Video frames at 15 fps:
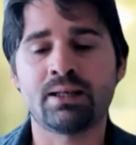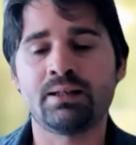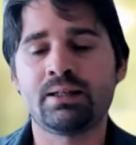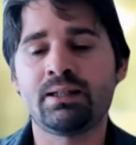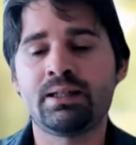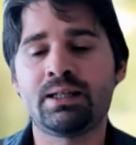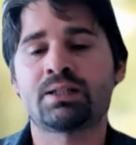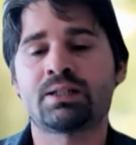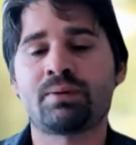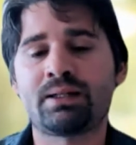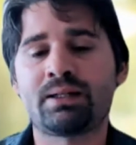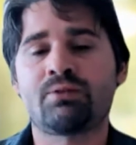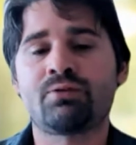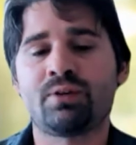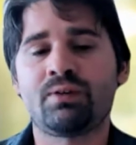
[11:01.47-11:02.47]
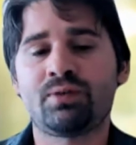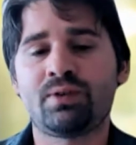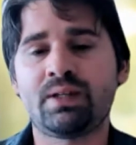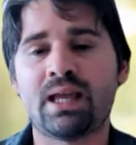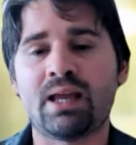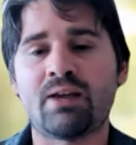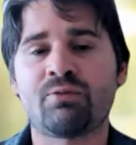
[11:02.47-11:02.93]
in the year
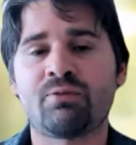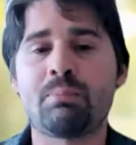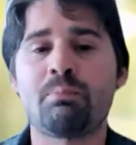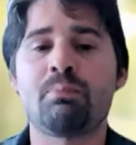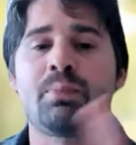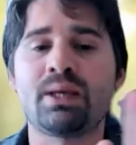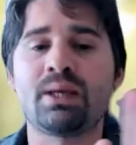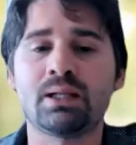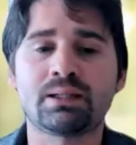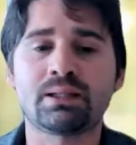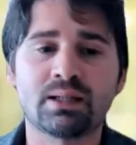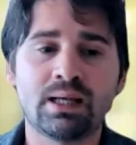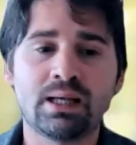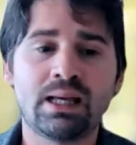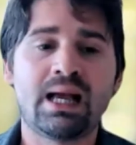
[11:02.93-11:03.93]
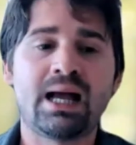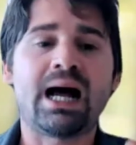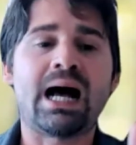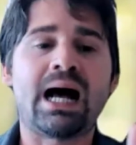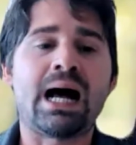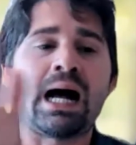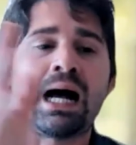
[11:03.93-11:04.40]
2050 have been built
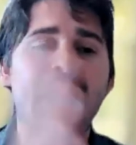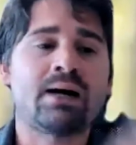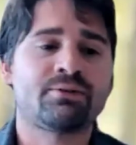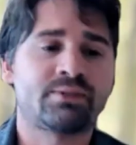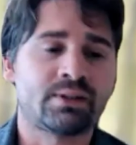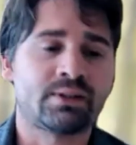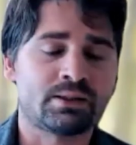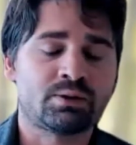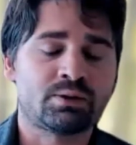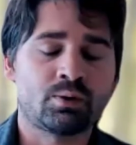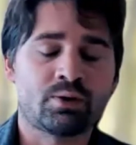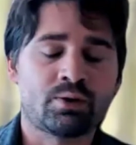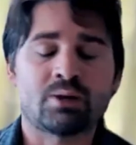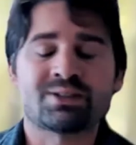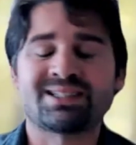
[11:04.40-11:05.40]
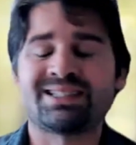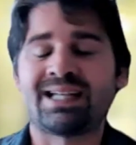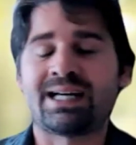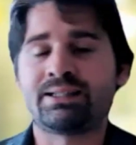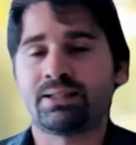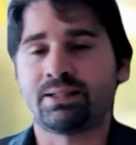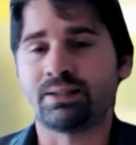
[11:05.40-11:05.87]
after
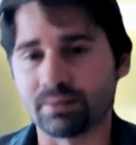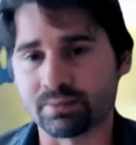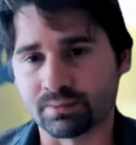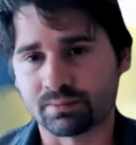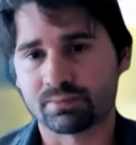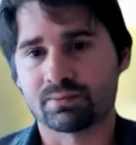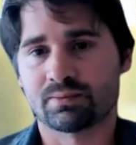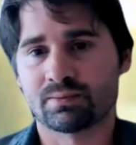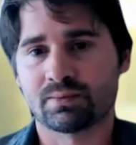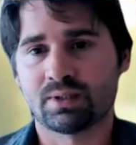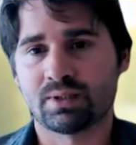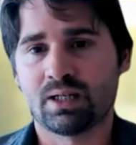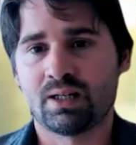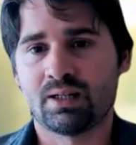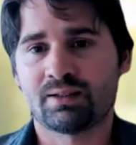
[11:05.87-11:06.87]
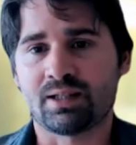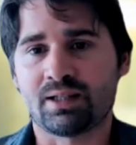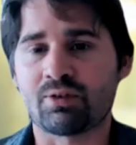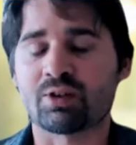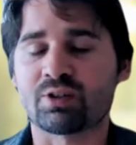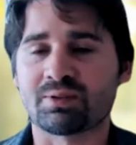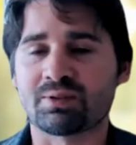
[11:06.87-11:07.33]
2019.
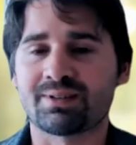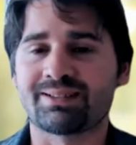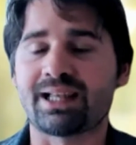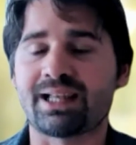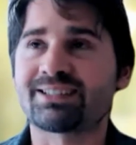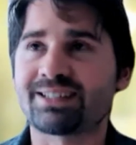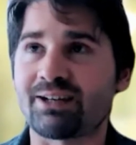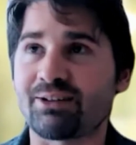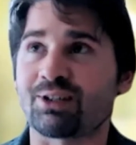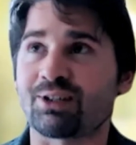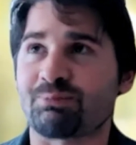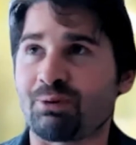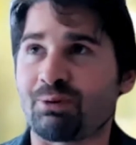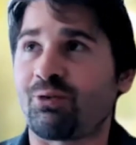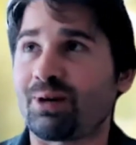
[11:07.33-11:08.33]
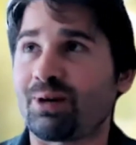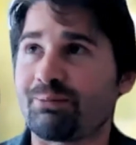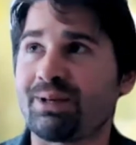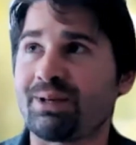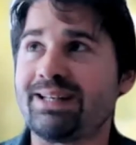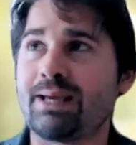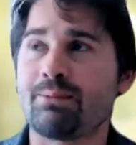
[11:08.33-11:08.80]
That study was before the
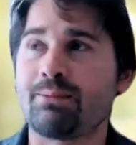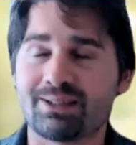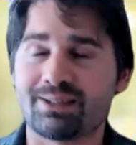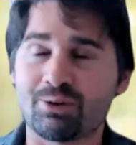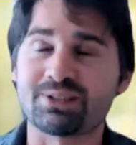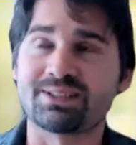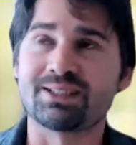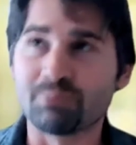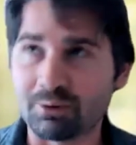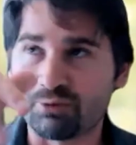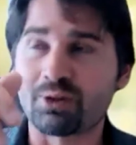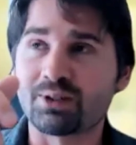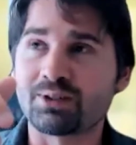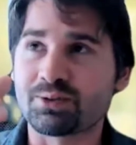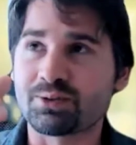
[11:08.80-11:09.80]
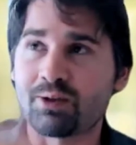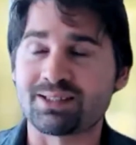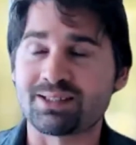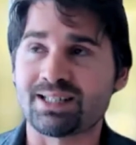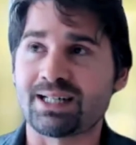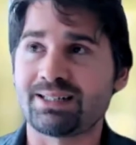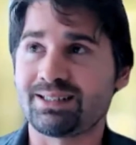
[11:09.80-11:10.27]
pandemic. That was even before
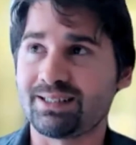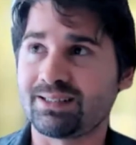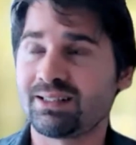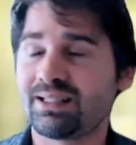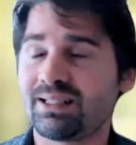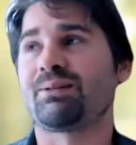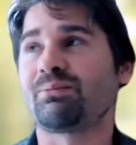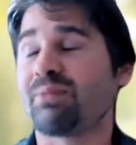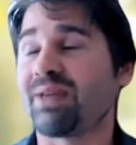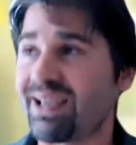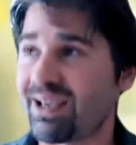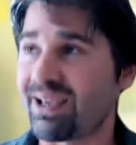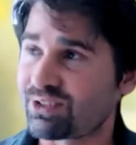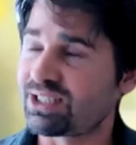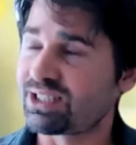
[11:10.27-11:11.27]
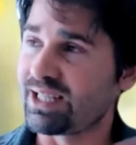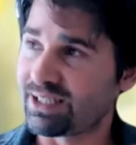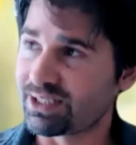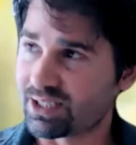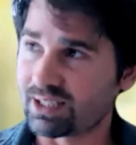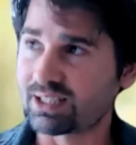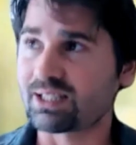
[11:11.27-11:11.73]
2019. It may have
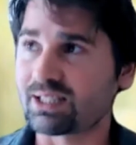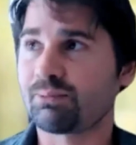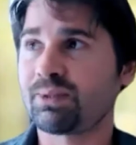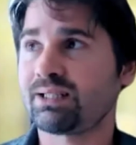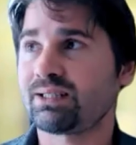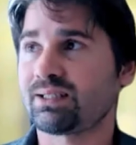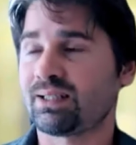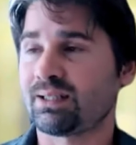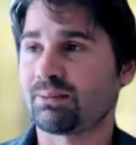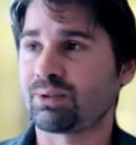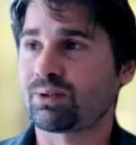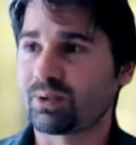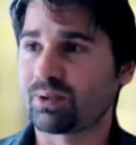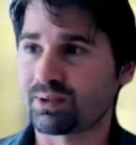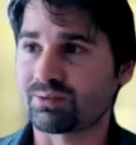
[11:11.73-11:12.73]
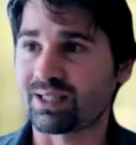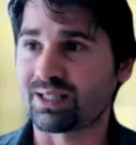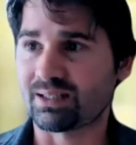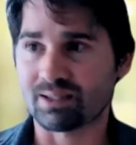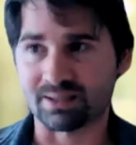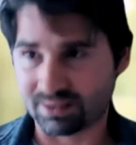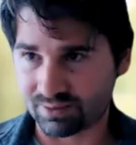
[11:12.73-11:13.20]
changed a little bit because of
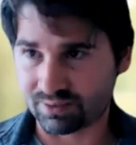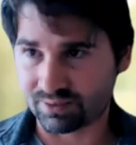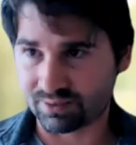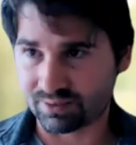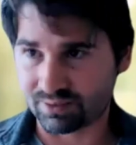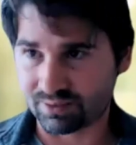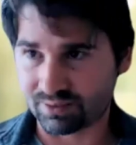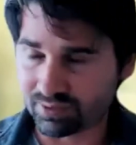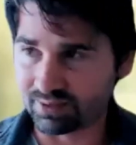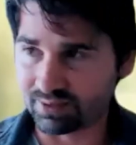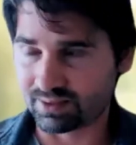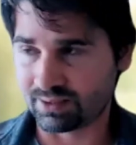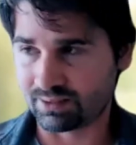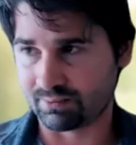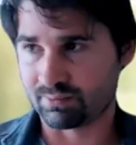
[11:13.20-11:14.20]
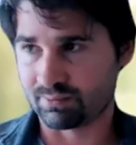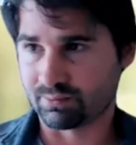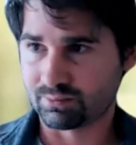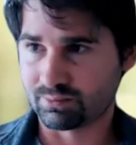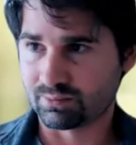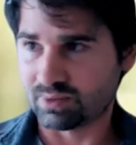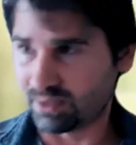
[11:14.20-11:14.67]
that extreme difference in
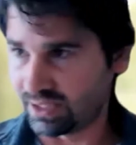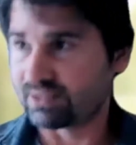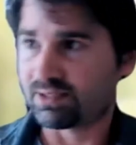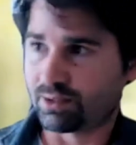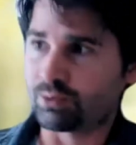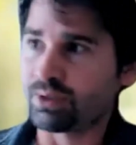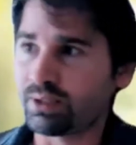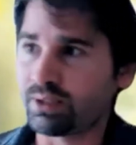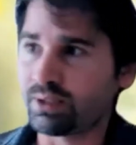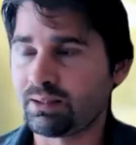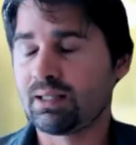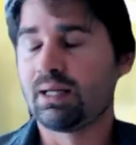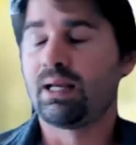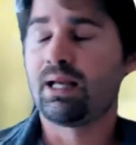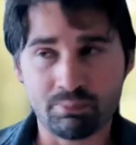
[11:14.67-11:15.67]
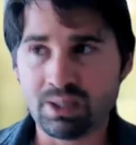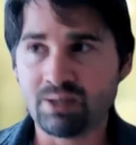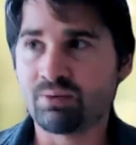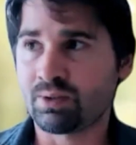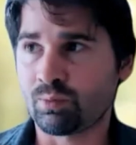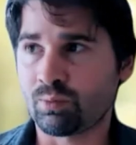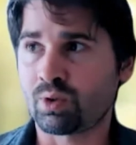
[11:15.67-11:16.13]
history. Be
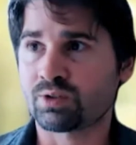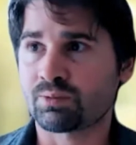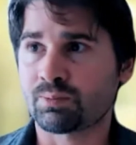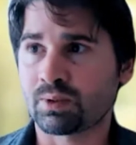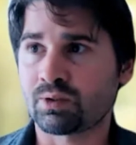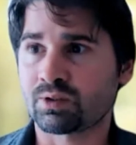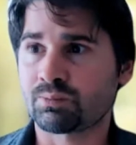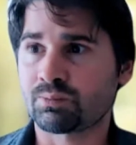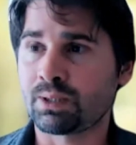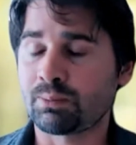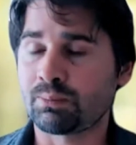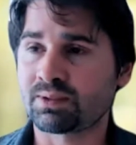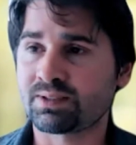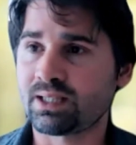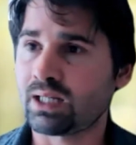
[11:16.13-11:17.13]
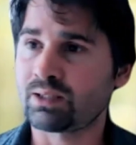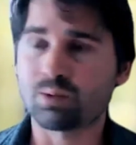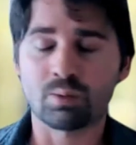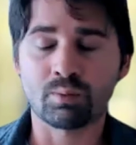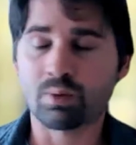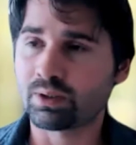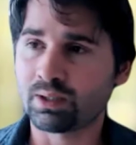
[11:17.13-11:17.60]
even worse because people say, I
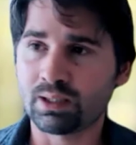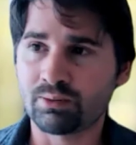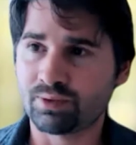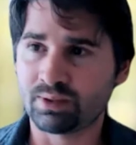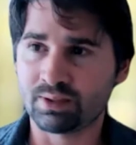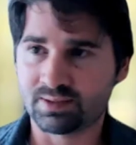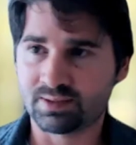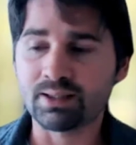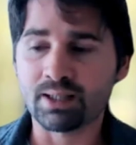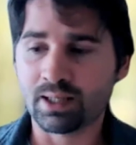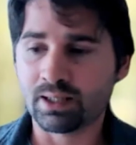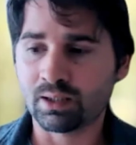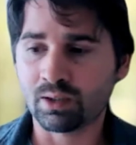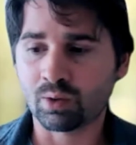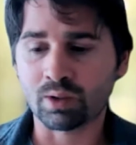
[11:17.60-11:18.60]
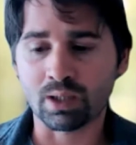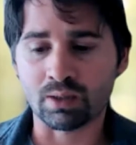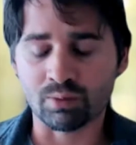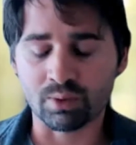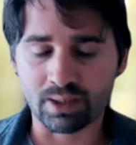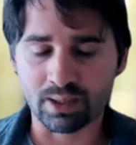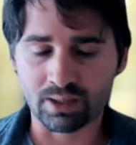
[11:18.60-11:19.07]
don't want to live in the city any longer. I
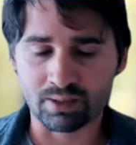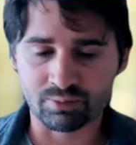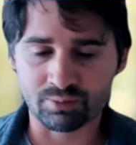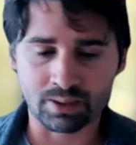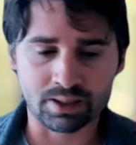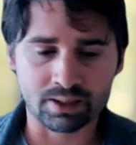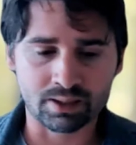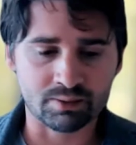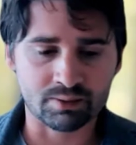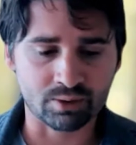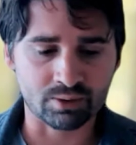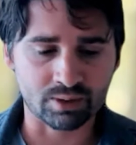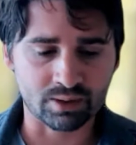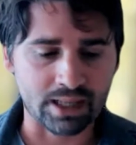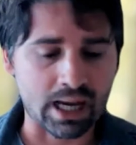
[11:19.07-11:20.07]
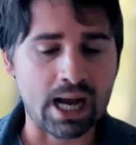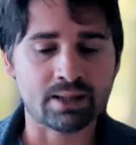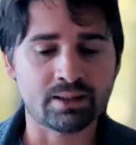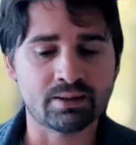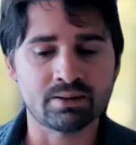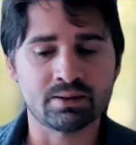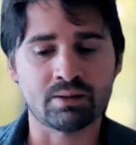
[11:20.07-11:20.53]
want to have my
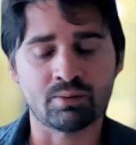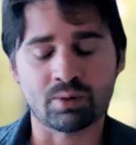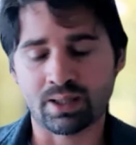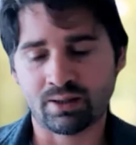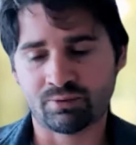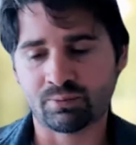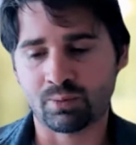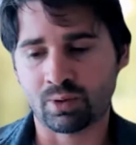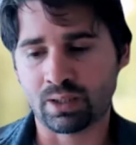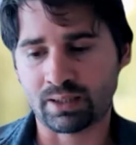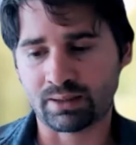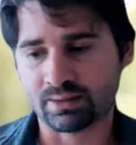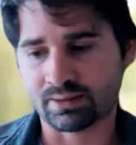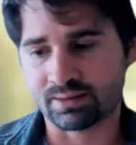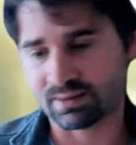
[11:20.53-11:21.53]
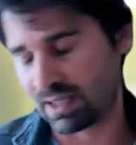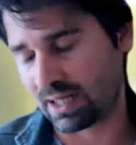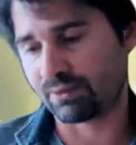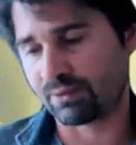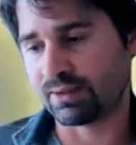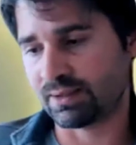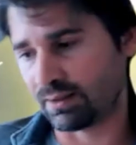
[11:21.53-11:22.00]
garden. I want to have more like this
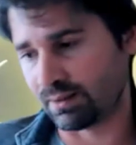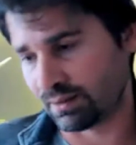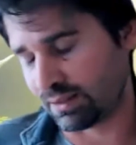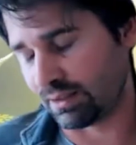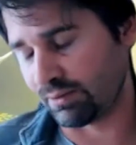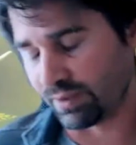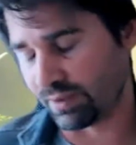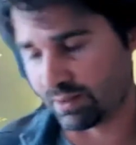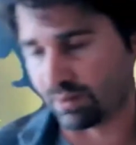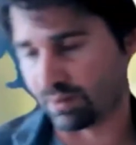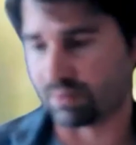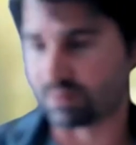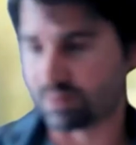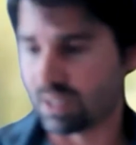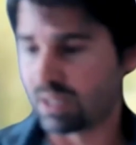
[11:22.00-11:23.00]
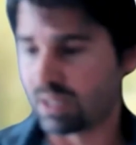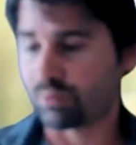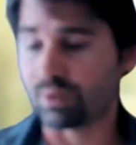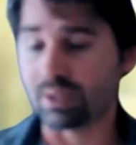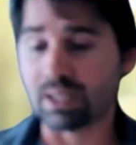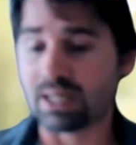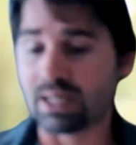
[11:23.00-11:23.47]
country living, and
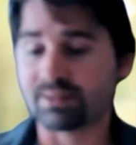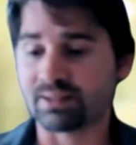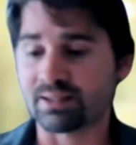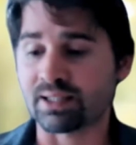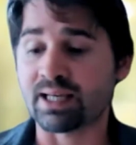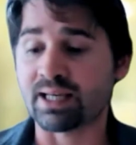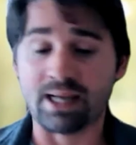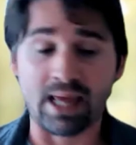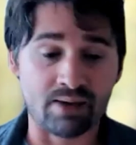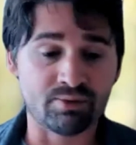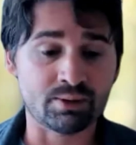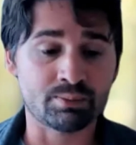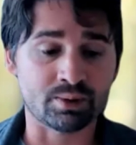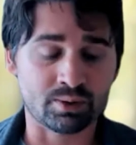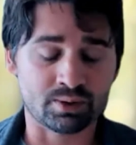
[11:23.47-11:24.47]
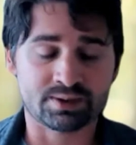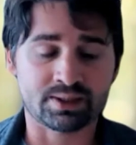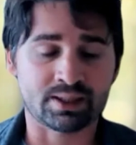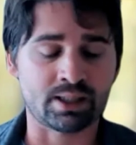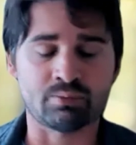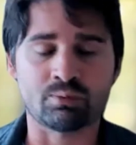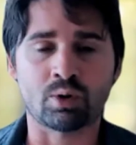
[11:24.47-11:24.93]
realizing they can have it because
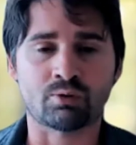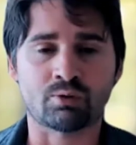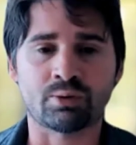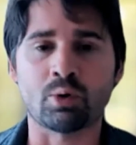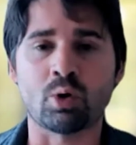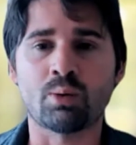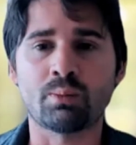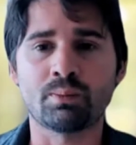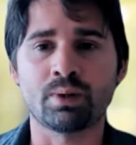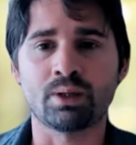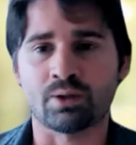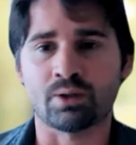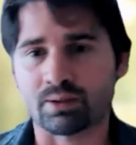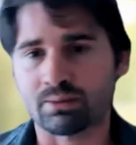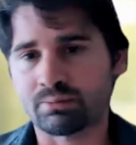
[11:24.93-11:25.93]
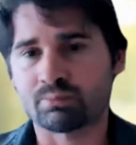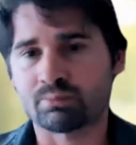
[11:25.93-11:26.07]
they can work from home and not